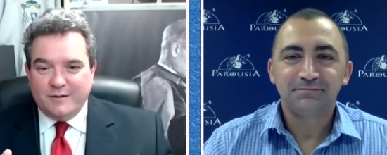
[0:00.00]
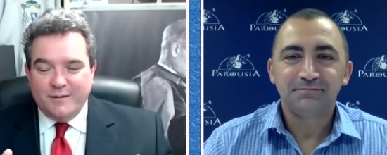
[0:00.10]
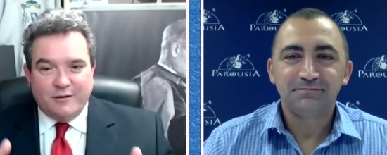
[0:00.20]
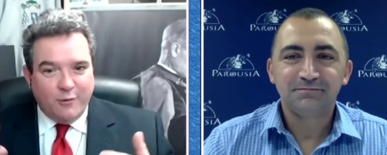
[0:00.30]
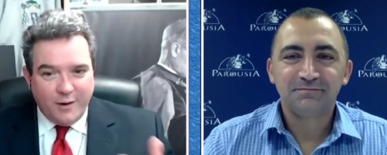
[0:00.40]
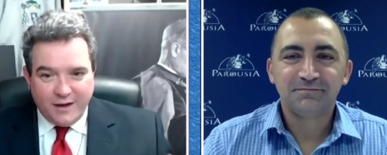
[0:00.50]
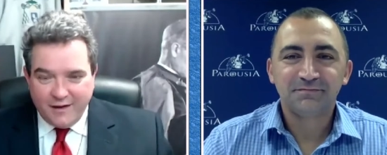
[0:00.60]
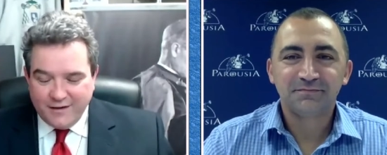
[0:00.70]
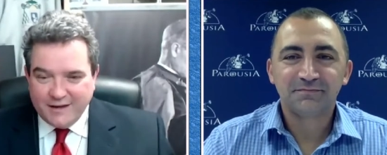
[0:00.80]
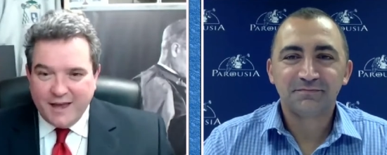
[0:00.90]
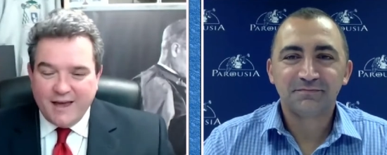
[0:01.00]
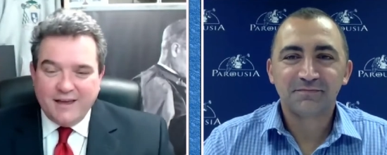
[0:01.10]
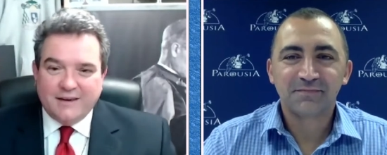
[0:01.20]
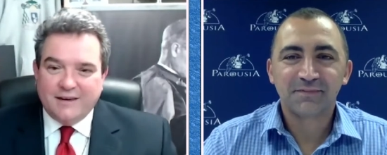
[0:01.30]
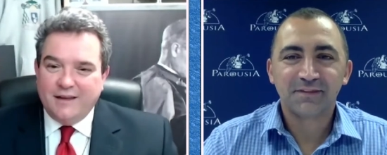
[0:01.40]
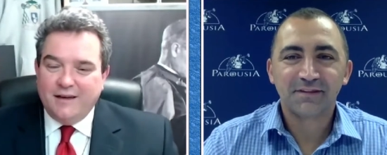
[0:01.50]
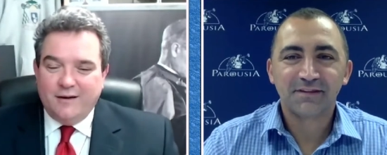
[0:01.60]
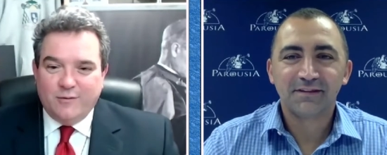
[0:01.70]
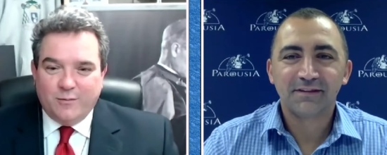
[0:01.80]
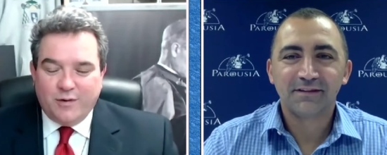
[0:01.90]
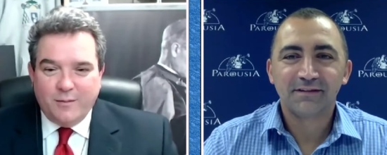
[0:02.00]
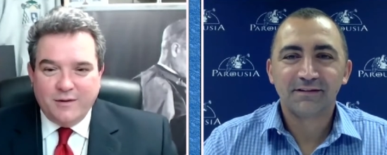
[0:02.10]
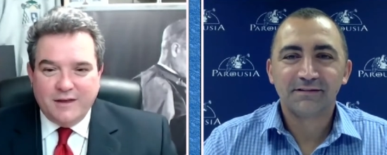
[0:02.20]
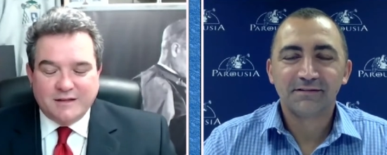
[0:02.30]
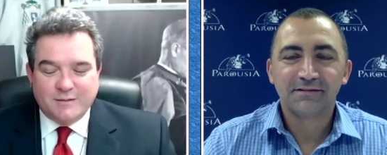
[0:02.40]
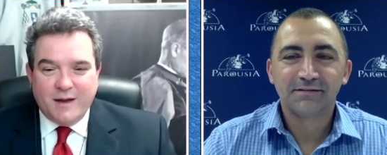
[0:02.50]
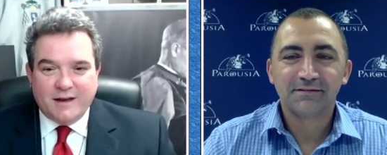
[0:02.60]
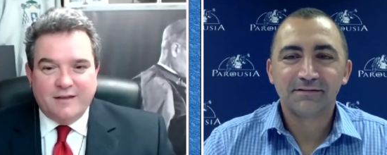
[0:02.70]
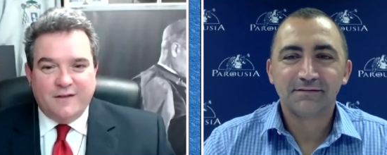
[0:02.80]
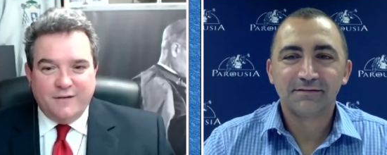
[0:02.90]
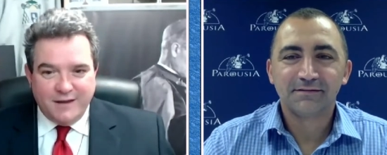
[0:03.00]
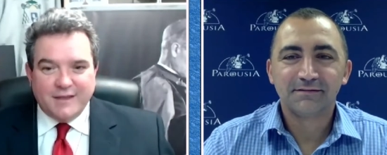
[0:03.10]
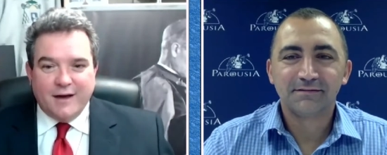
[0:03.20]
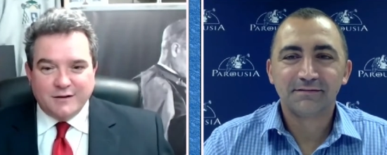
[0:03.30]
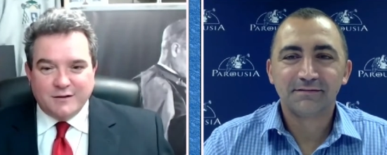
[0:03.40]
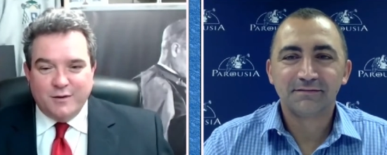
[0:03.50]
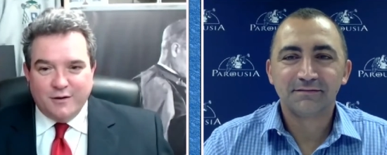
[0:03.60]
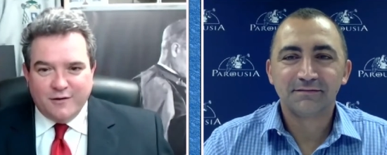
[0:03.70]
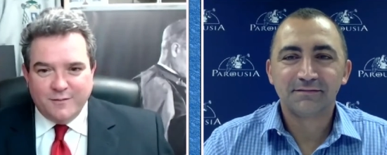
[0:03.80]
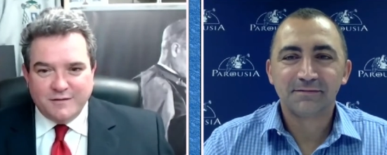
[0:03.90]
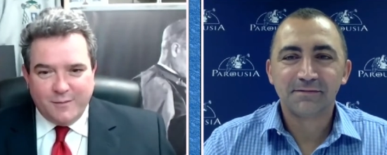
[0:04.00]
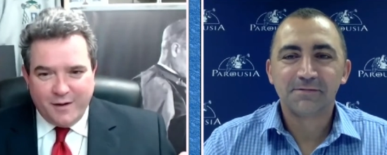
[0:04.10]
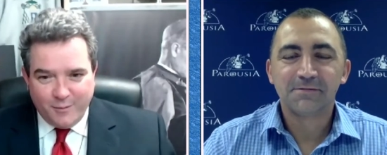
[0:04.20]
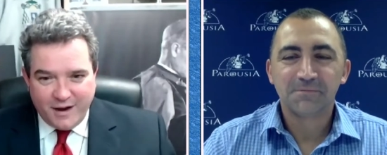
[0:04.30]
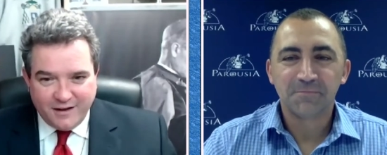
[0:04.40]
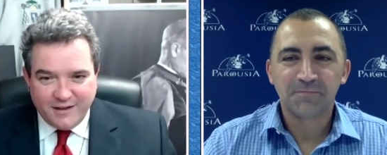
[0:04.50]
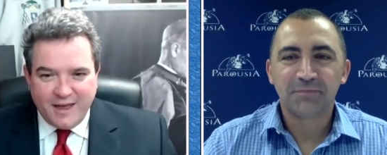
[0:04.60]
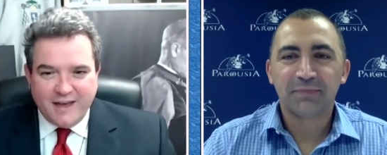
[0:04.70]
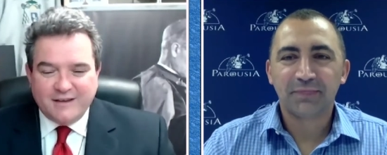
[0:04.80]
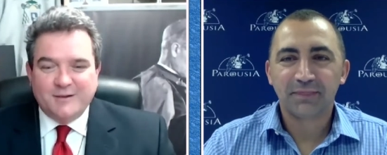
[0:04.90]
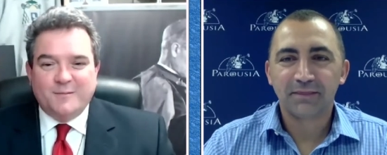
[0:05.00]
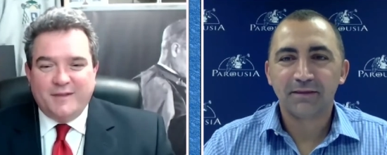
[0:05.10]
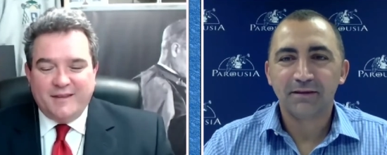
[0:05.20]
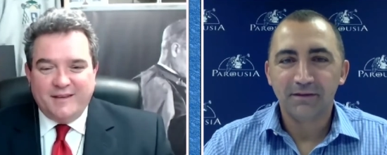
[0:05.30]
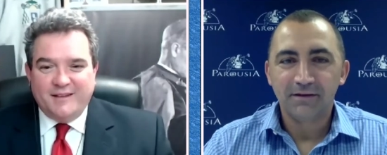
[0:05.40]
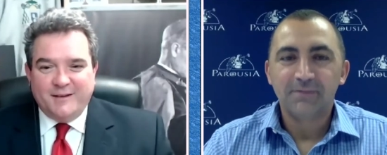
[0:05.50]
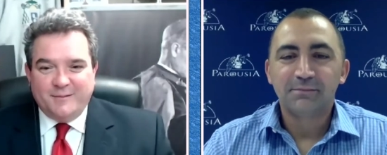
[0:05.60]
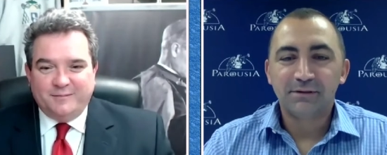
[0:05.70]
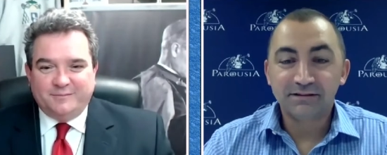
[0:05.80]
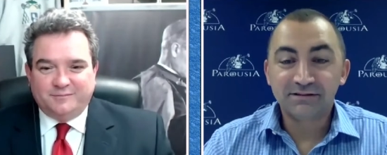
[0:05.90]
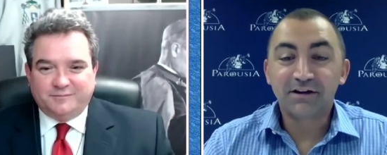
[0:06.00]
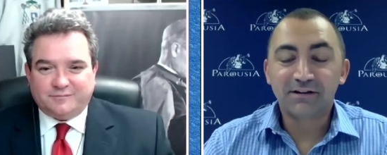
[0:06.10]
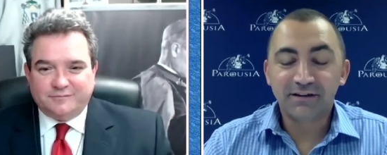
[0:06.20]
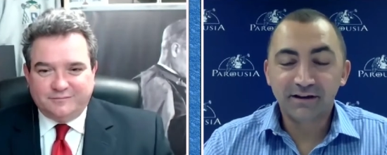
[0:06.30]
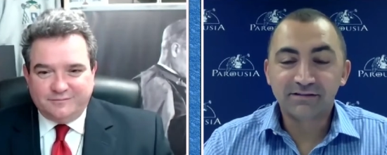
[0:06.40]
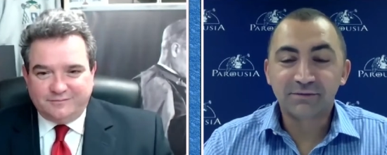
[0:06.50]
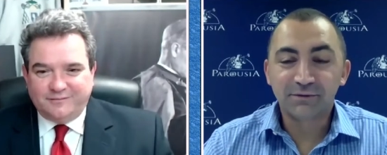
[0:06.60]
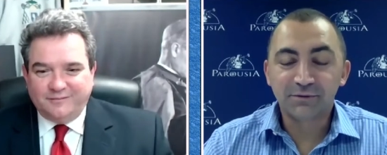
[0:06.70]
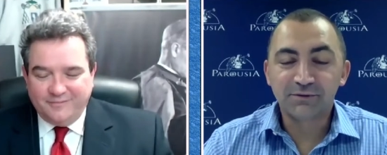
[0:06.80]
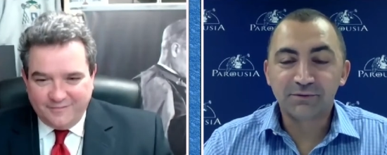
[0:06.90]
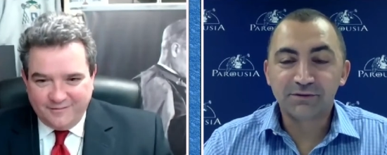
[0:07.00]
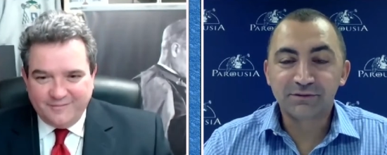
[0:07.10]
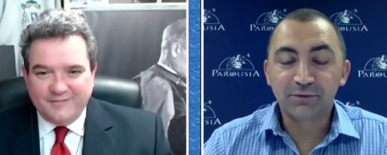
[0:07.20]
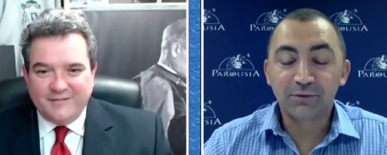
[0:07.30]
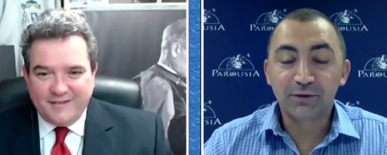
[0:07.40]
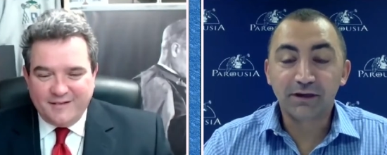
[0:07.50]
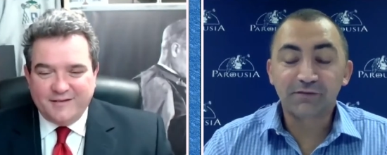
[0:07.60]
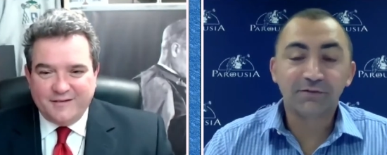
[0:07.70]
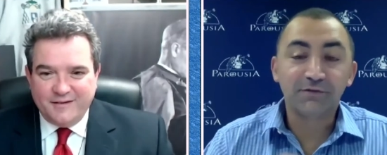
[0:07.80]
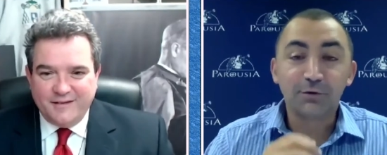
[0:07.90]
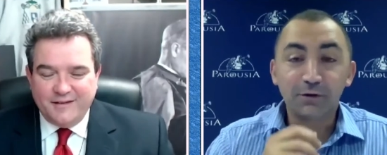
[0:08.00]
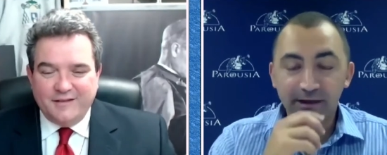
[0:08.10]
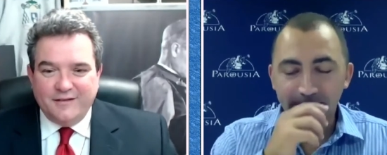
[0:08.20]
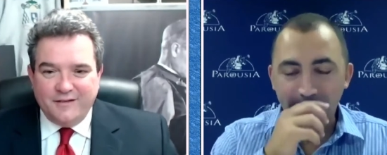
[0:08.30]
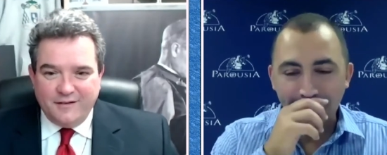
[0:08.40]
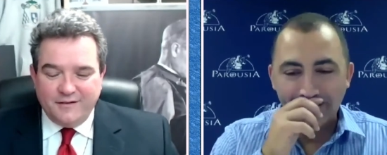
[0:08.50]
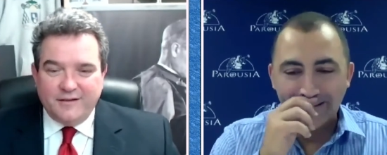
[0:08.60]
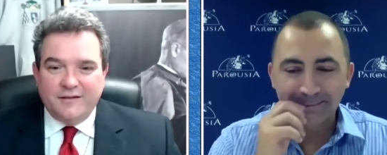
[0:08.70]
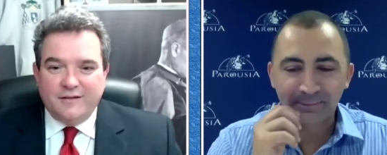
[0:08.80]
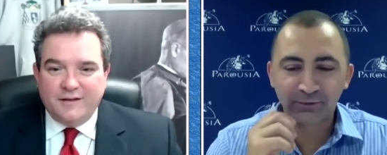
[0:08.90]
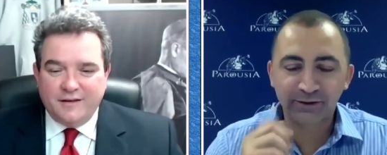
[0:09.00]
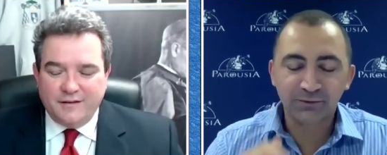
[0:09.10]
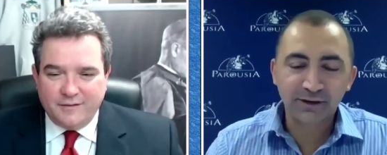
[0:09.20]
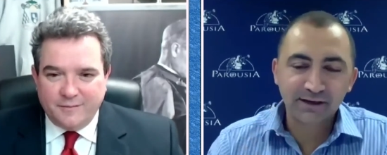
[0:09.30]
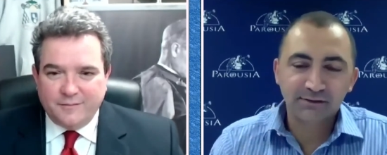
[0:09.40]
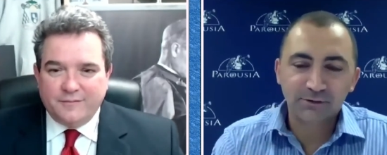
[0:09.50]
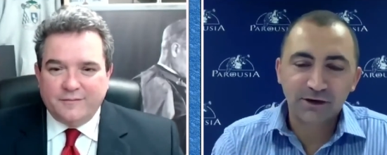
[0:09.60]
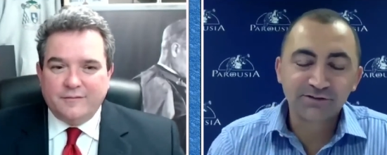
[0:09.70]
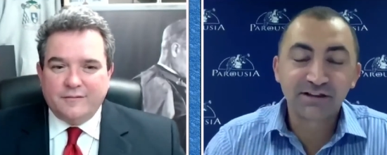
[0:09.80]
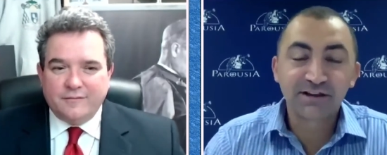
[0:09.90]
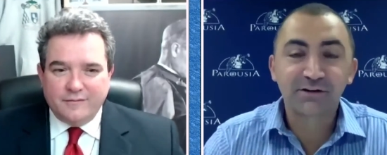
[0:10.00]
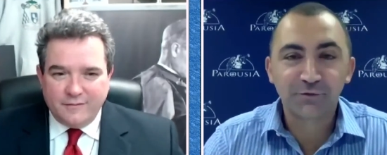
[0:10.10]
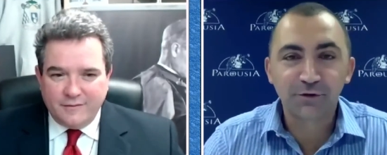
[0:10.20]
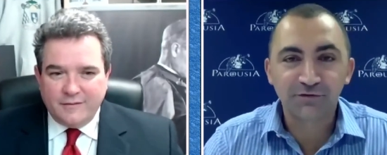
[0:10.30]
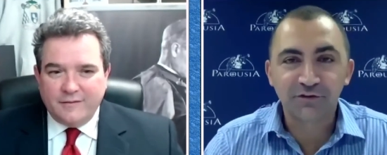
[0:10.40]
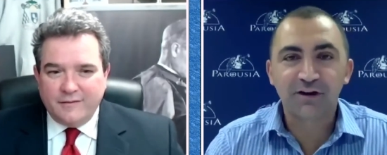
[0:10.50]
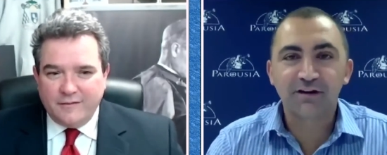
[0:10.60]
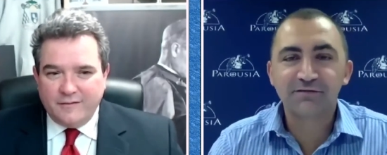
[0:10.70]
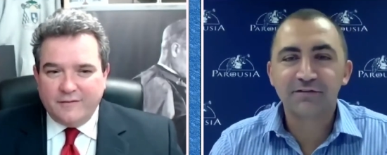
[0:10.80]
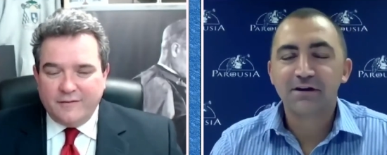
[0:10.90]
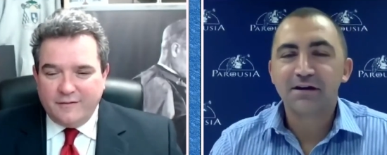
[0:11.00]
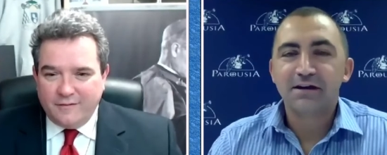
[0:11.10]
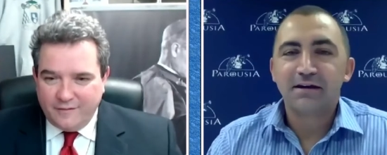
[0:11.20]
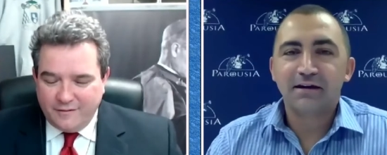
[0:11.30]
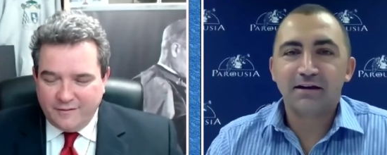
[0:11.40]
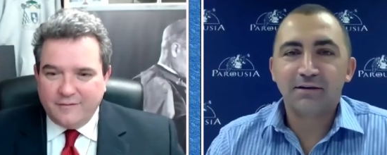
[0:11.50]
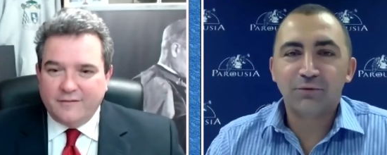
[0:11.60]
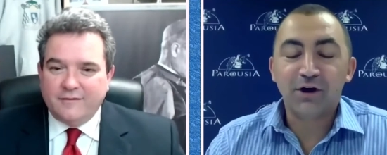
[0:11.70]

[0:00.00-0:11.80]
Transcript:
Speaker 1: to be growing every day. And we're probably expecting 50,000 pilgrims. Am I right on that?
Speaker 2: Please God, yeah. So we're well over 40 now. We're closing in on 45. We